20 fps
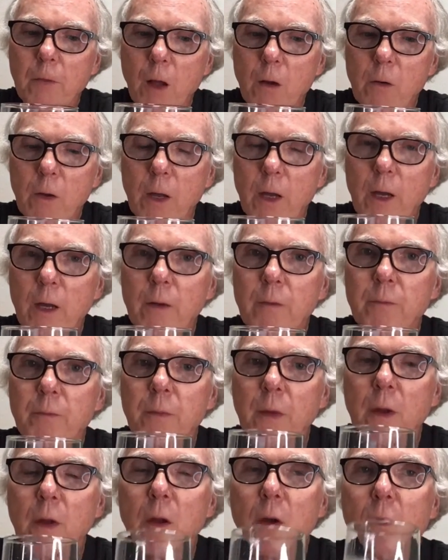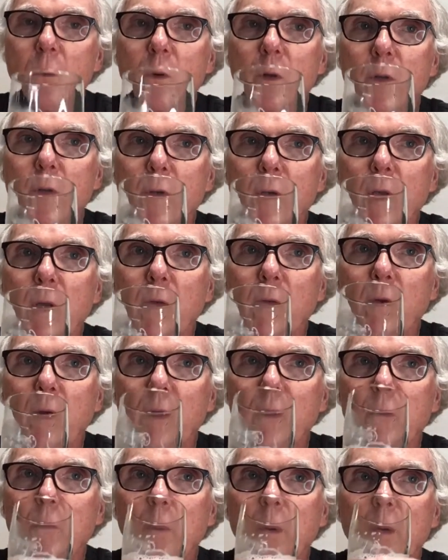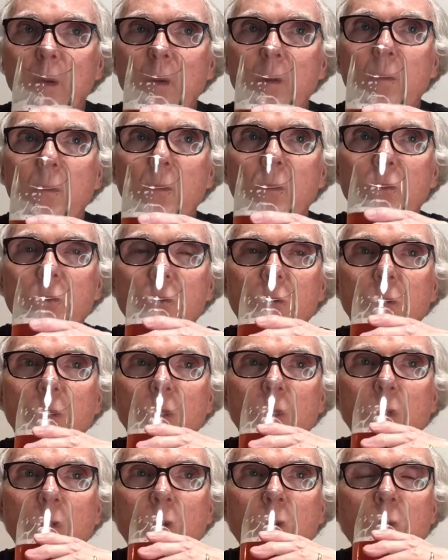Okay. We do get raspberry for sure.